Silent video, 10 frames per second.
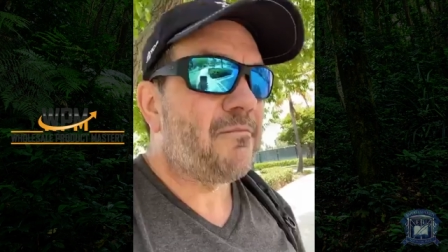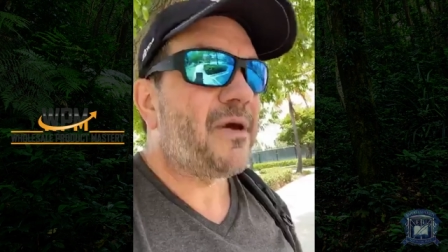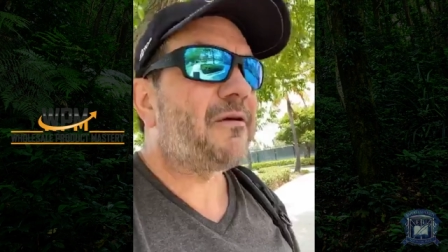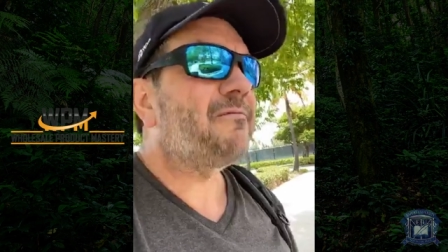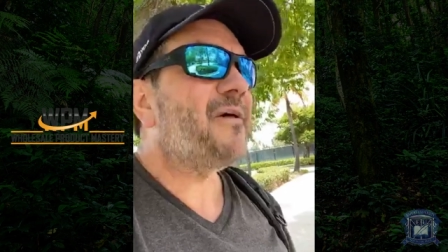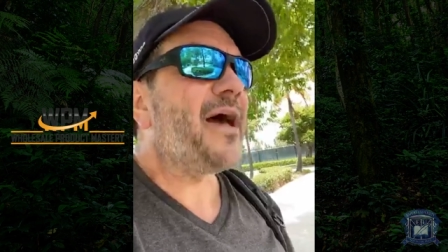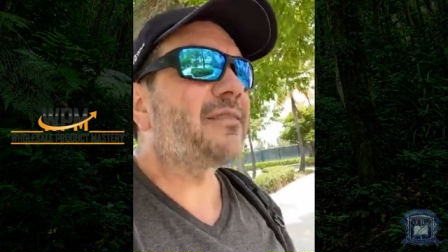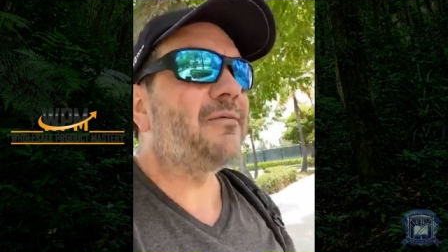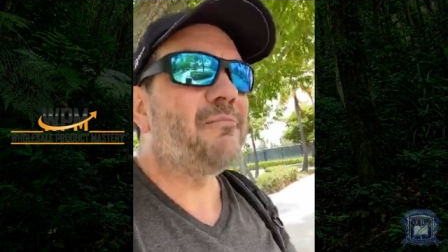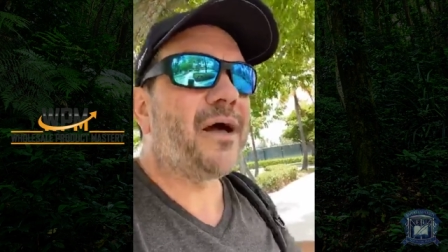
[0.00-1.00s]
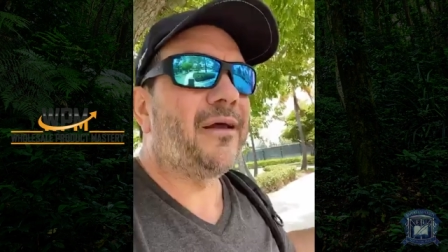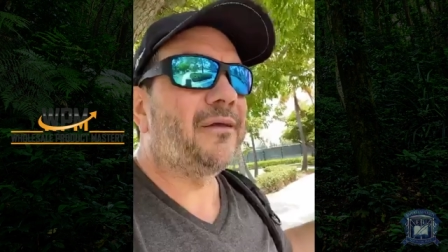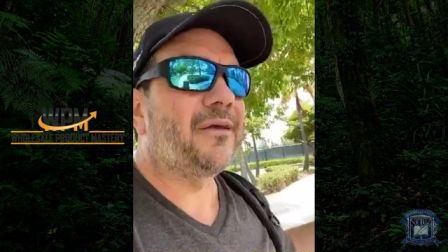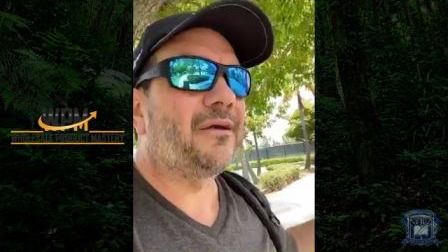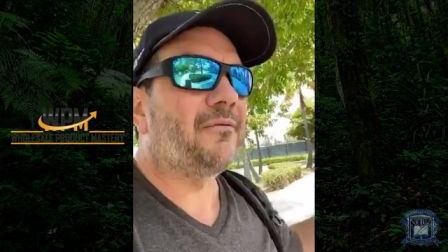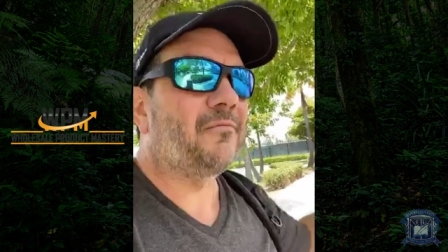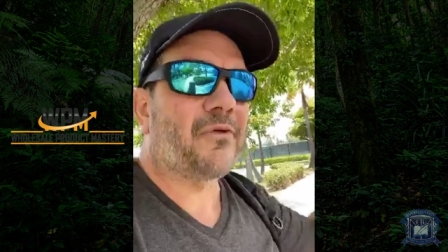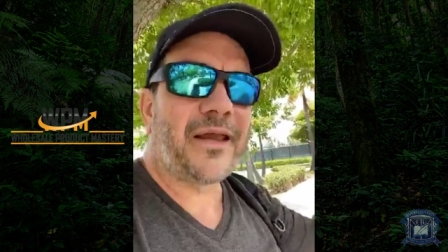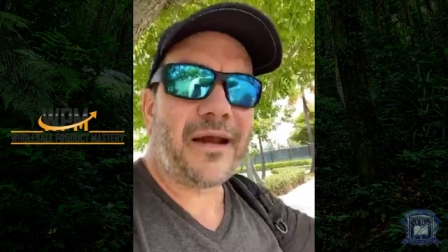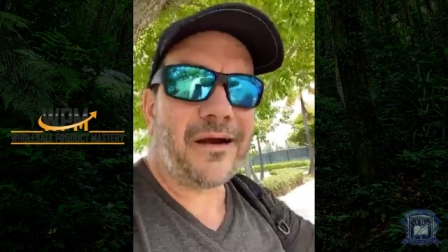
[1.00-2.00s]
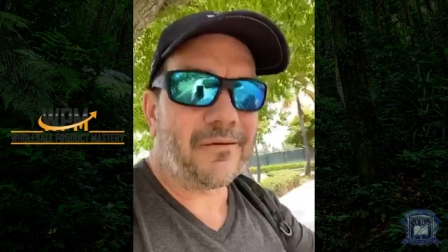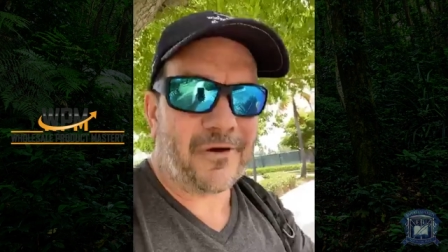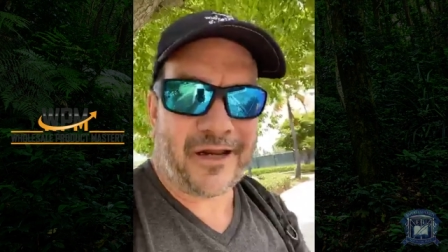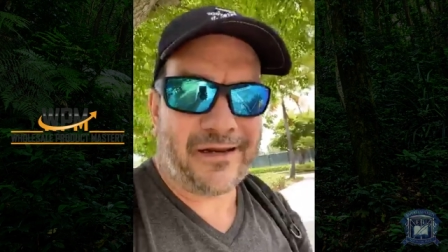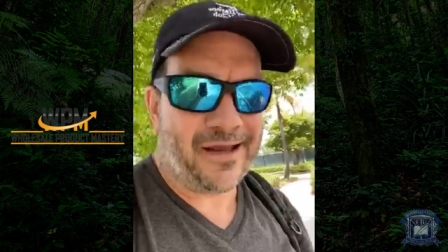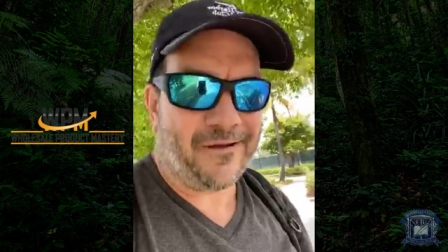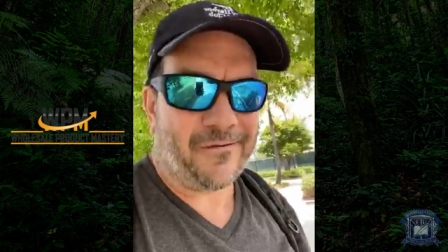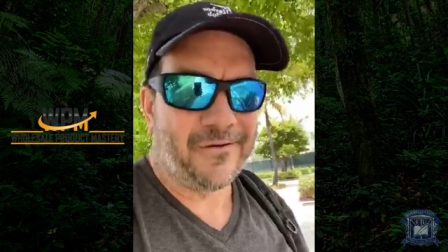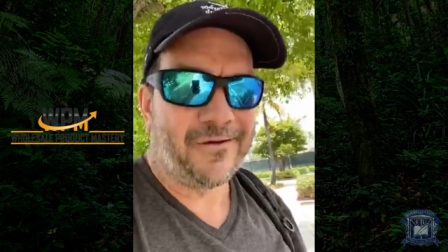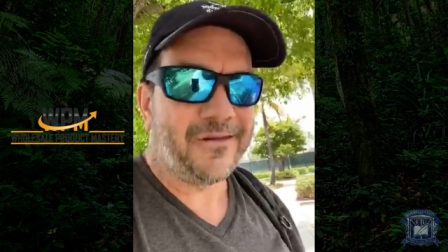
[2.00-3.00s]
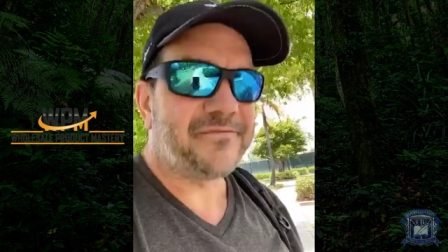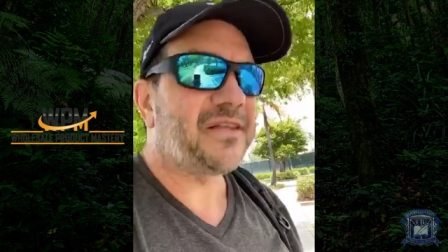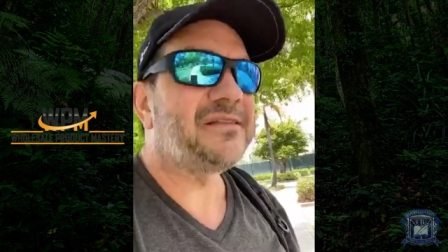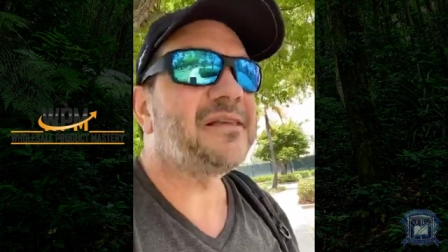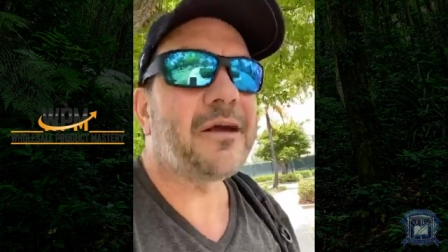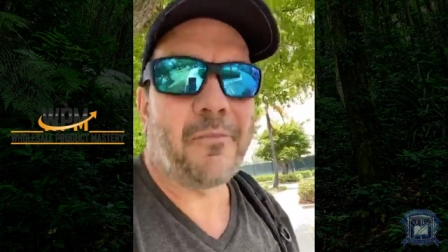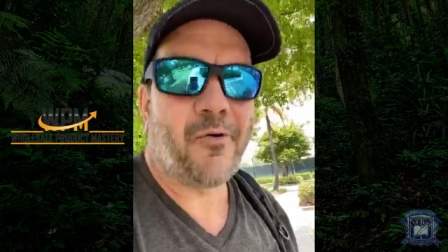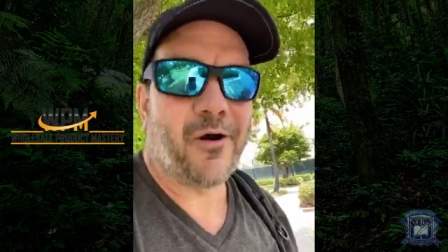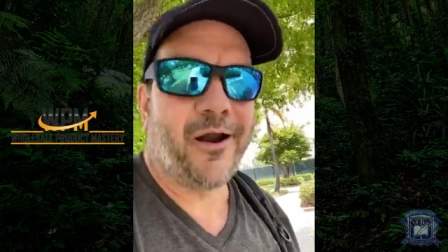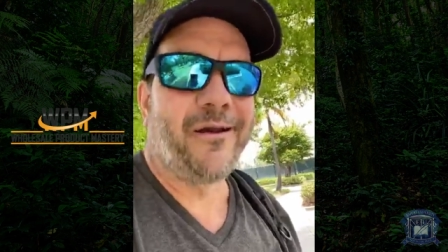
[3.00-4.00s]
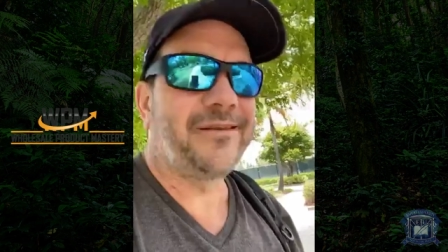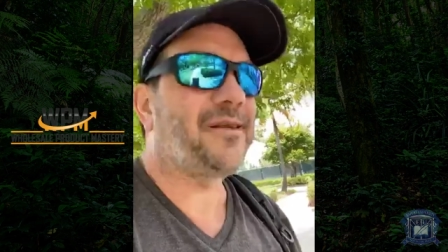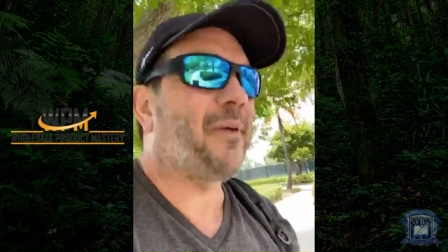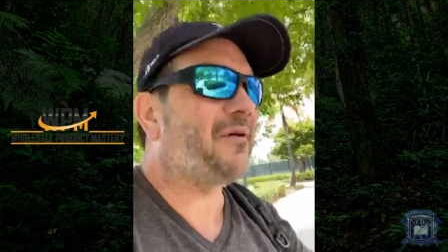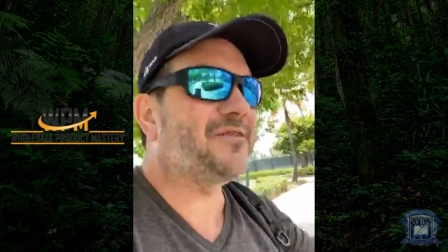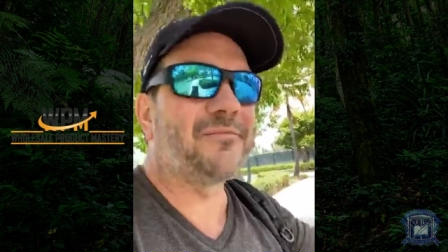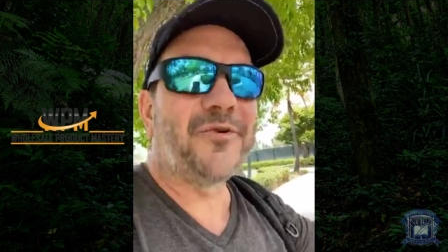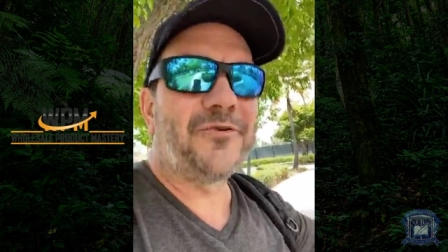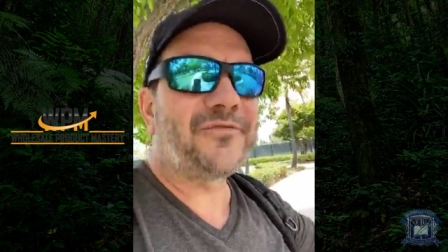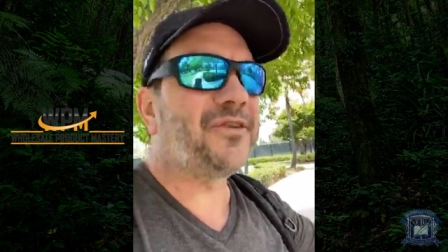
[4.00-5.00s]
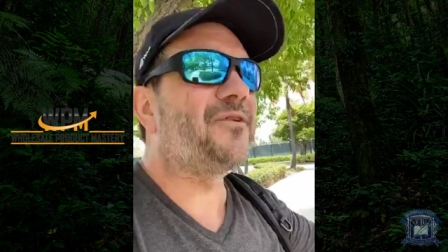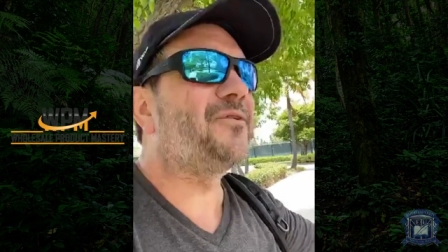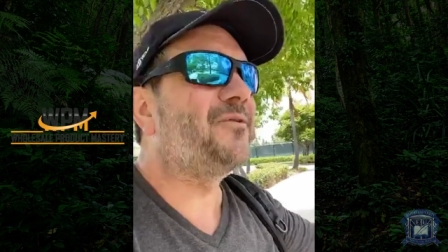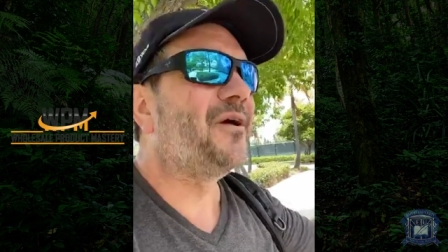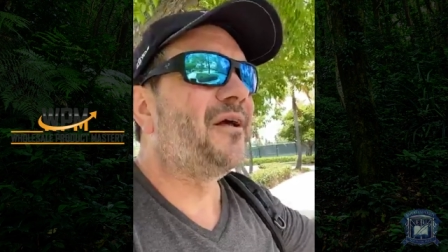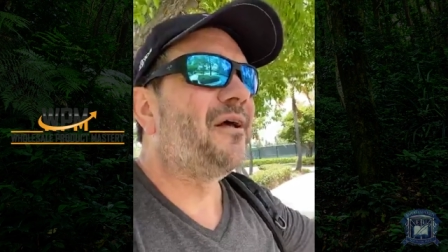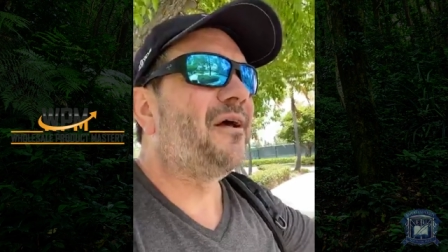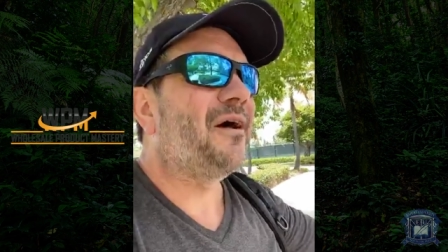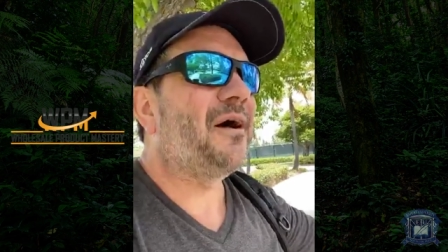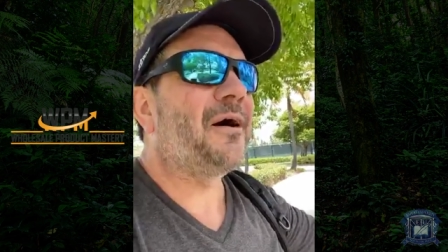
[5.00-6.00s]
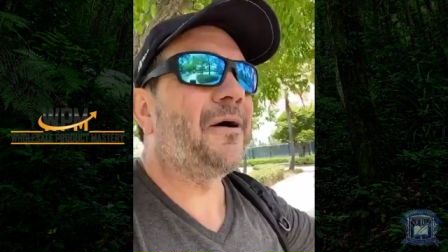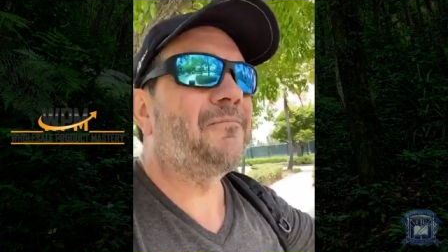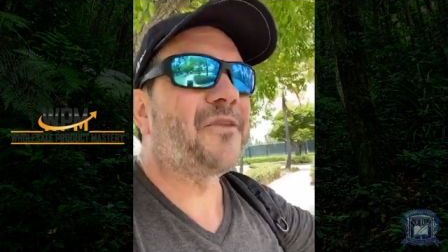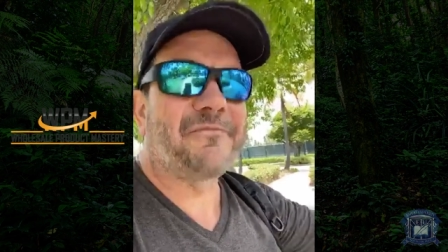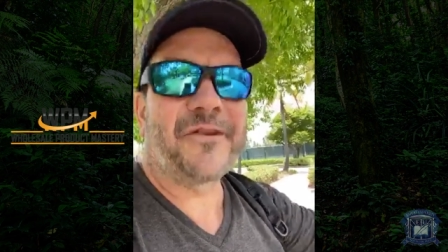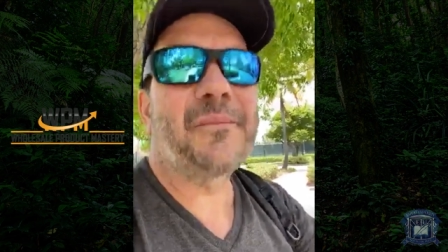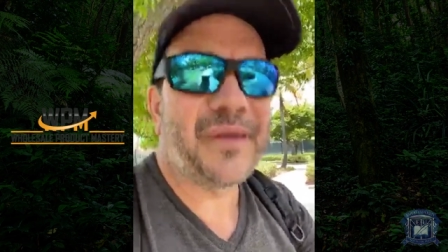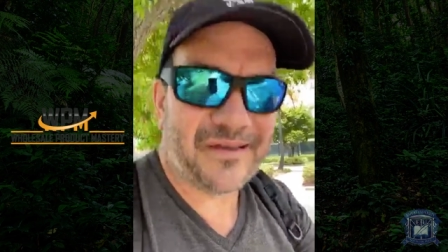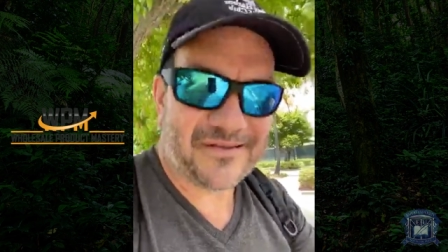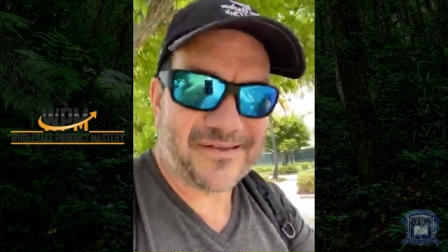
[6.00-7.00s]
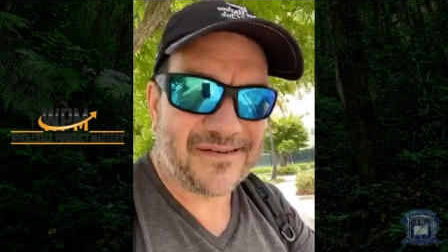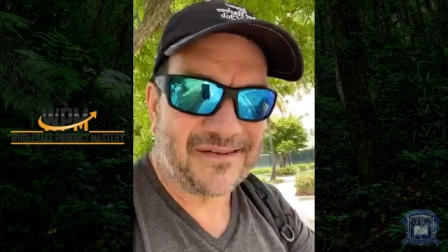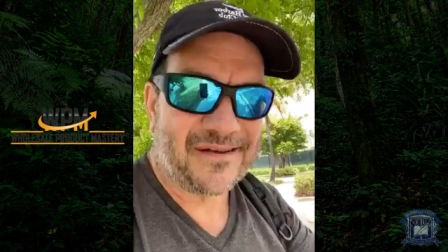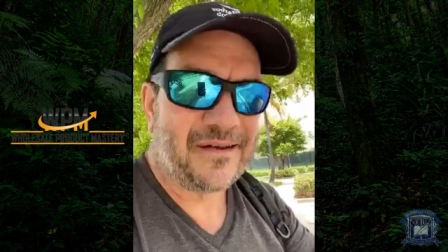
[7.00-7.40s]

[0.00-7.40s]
Matter of fact, my right arm right now lives in Singapore. It's about to move to the Philippines.